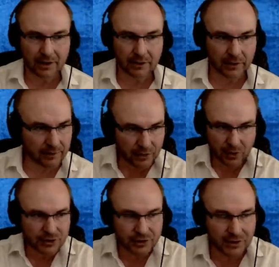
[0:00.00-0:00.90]
then of
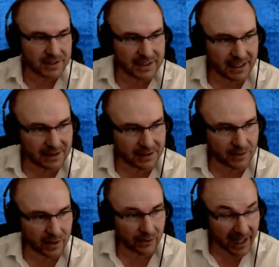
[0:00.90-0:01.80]
course you're going to see it this
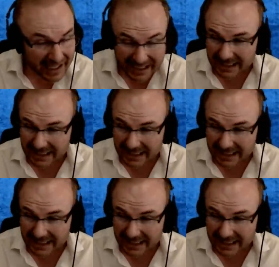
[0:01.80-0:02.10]
way, right?